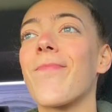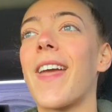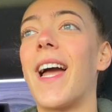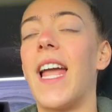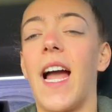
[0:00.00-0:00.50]

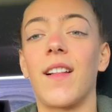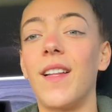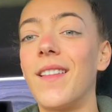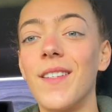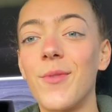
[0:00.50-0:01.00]
I act
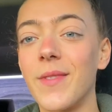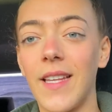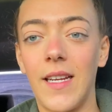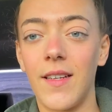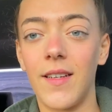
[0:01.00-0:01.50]
like this was
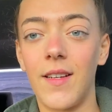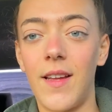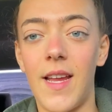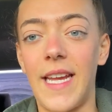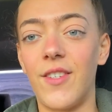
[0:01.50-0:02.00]
like
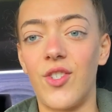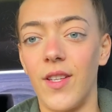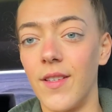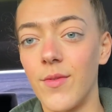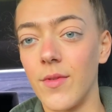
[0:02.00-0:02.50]

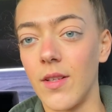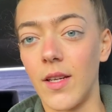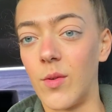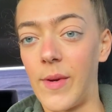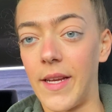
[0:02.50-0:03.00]
ancient. This was like
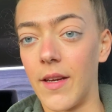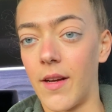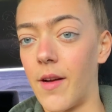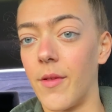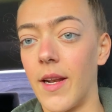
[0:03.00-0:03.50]
a week
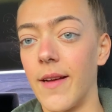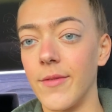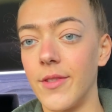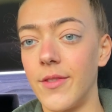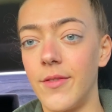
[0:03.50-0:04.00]
ago that I
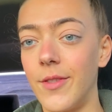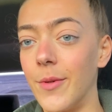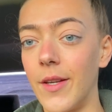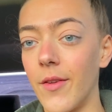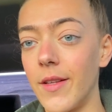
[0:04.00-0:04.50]
was
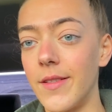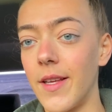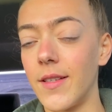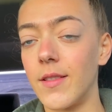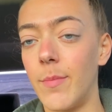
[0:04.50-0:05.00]
doing all these
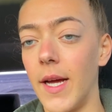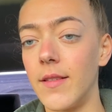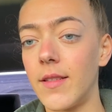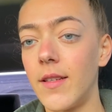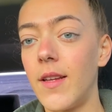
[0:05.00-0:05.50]
things.
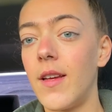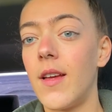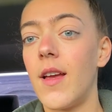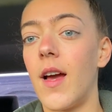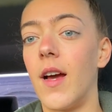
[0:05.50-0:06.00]
But
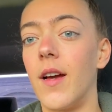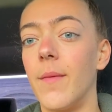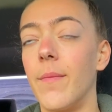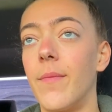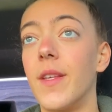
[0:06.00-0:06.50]

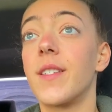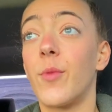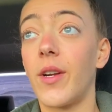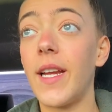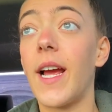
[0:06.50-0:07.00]
um, this
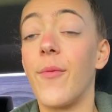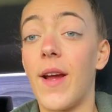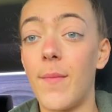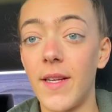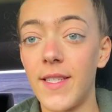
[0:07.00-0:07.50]
morning I
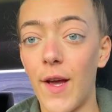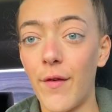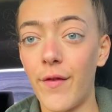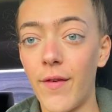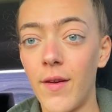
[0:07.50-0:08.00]
weighed
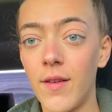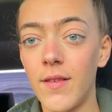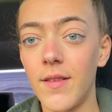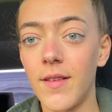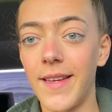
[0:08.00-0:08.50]
myself
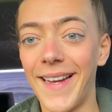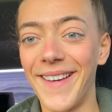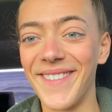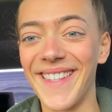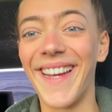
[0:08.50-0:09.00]
and I
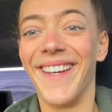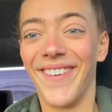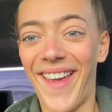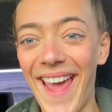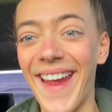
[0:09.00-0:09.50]
was like,
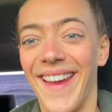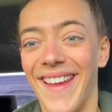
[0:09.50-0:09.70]
okay,